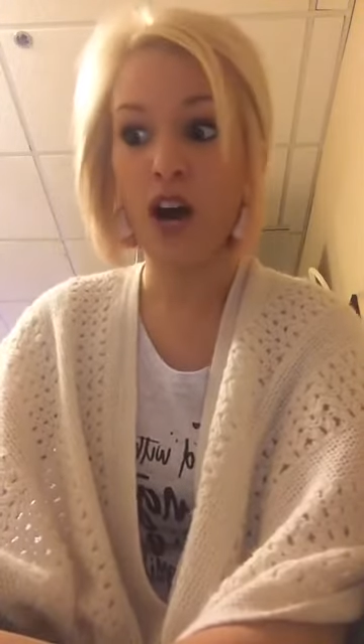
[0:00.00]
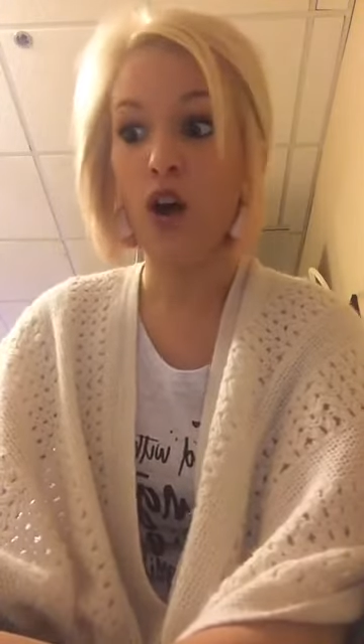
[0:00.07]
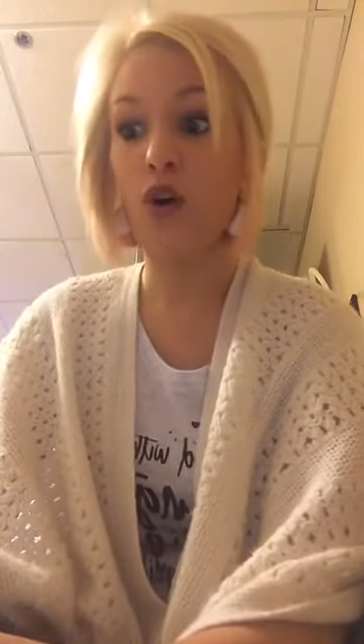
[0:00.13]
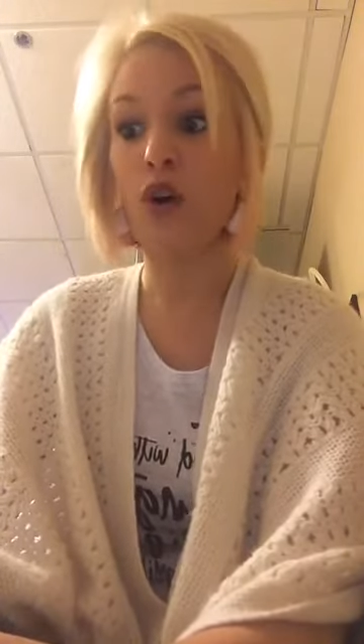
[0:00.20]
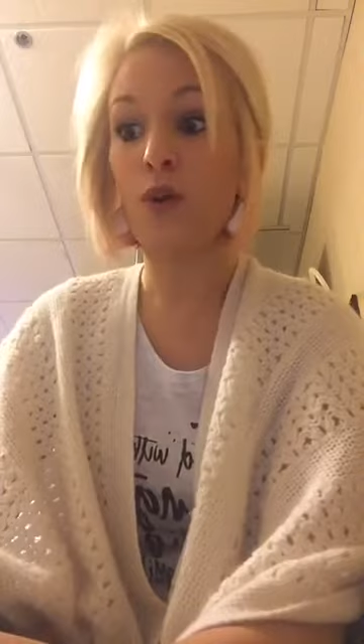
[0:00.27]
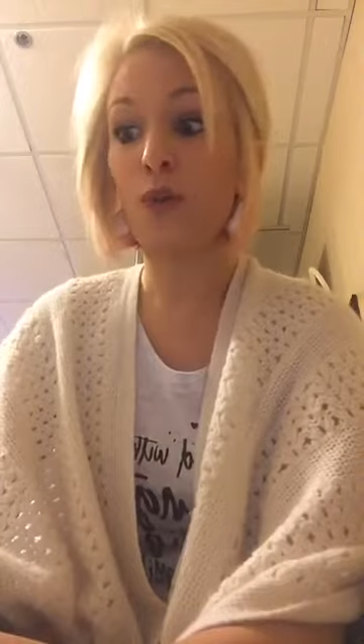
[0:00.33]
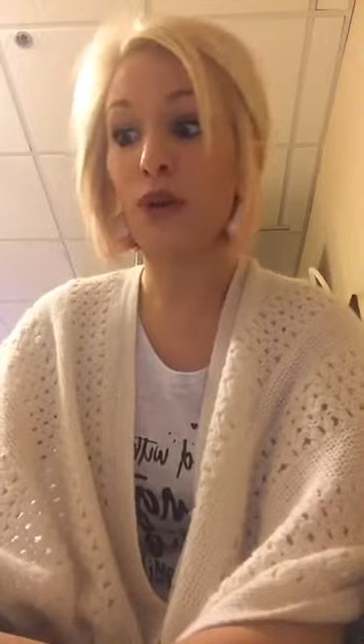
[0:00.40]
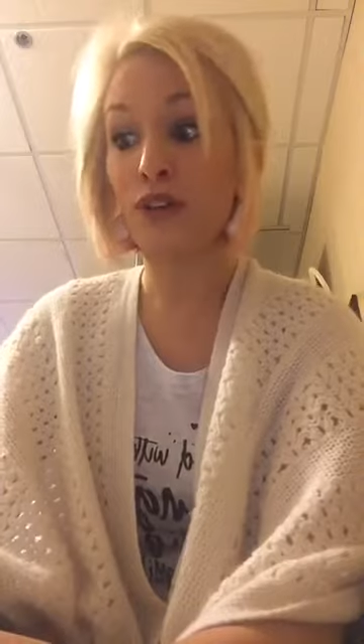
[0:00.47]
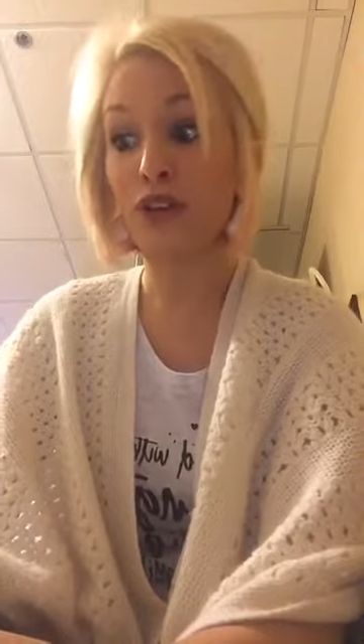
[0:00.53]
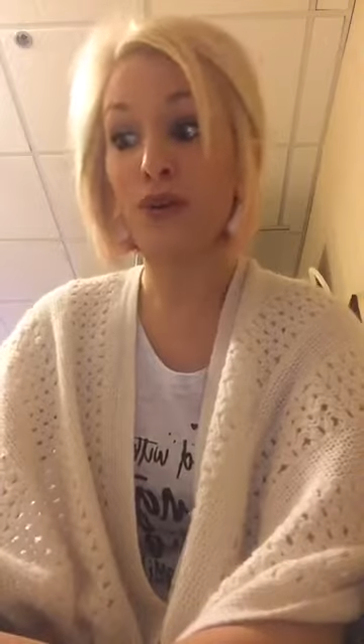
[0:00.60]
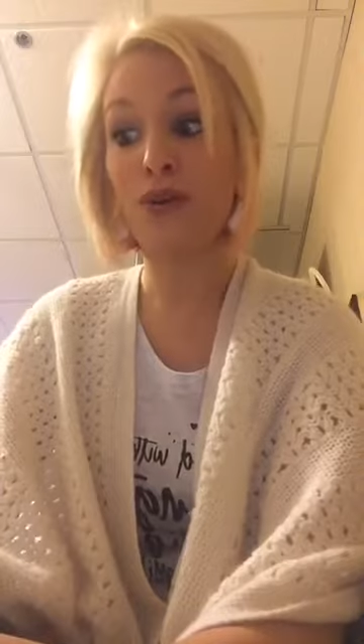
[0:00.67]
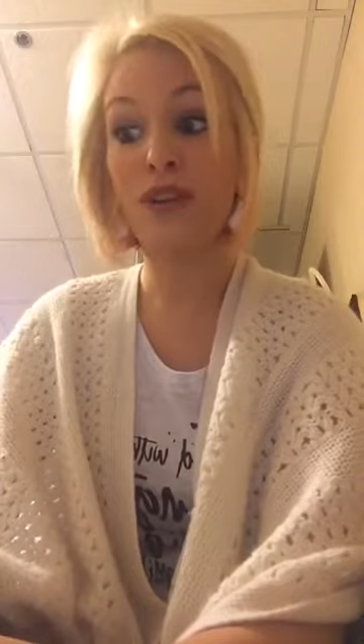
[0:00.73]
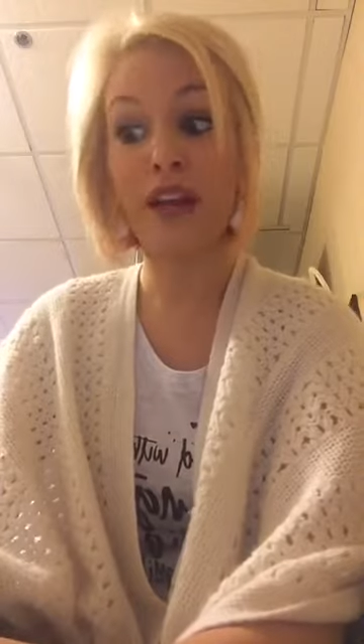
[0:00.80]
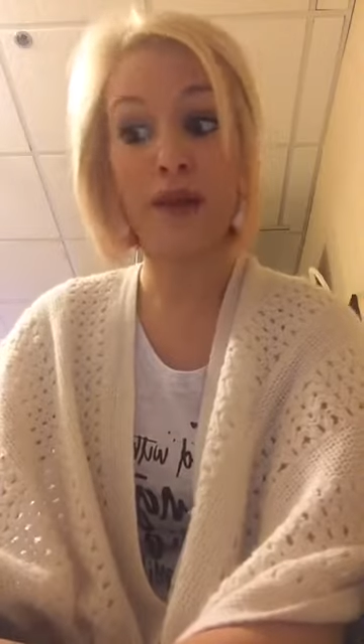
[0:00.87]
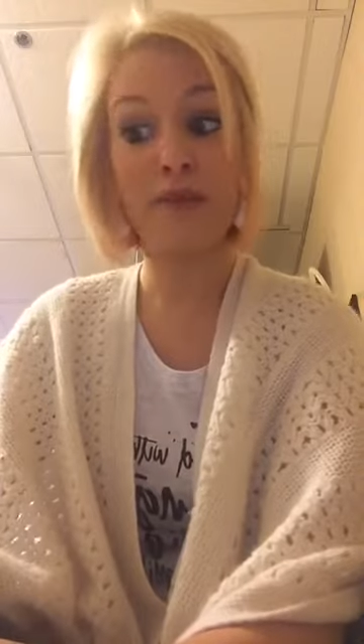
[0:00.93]
or will you
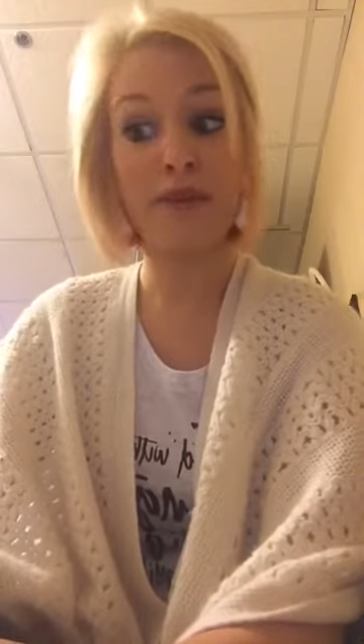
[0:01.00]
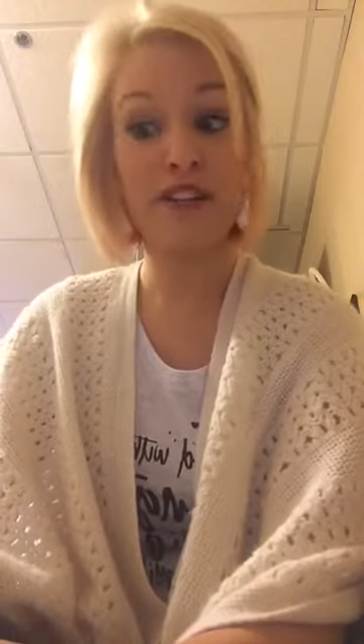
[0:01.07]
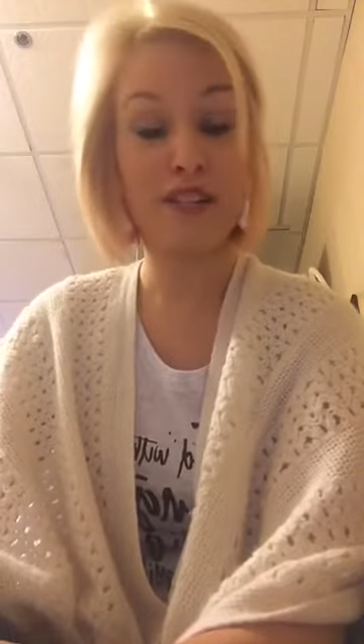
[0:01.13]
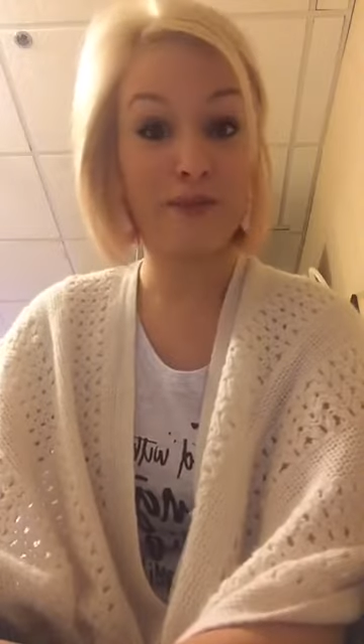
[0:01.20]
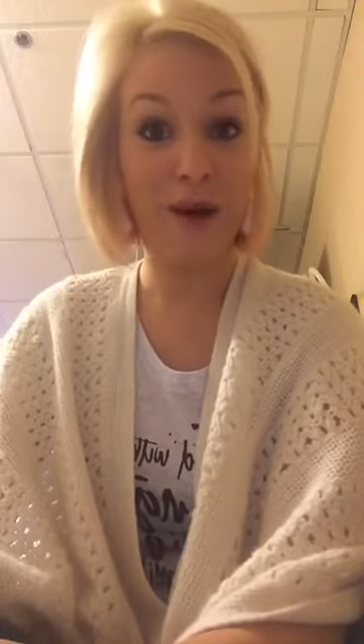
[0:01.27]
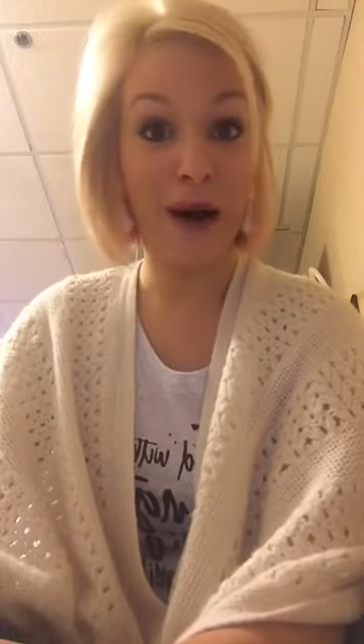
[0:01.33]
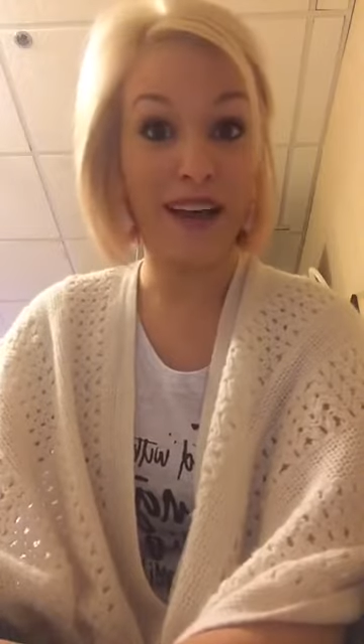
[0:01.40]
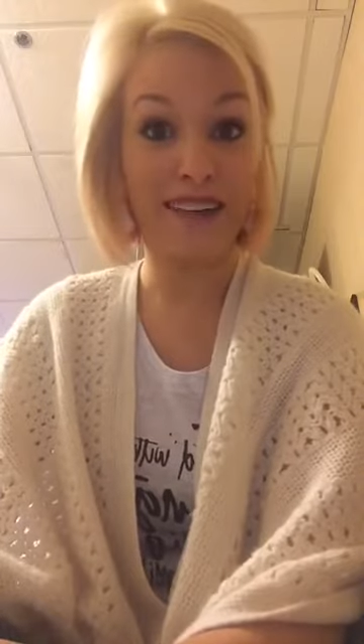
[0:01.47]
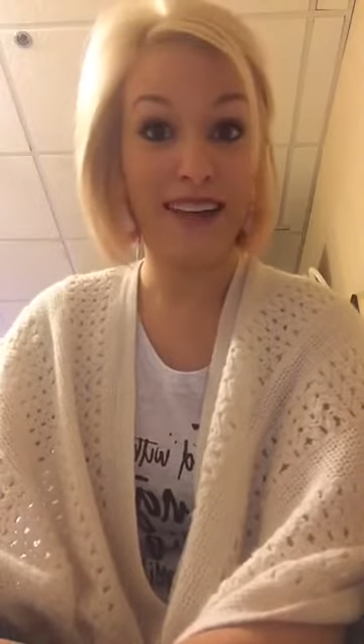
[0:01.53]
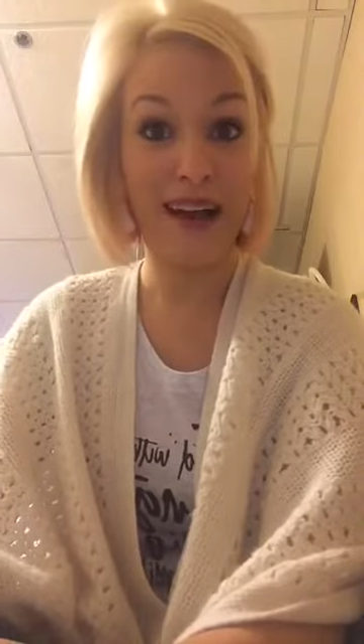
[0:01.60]
claim your spot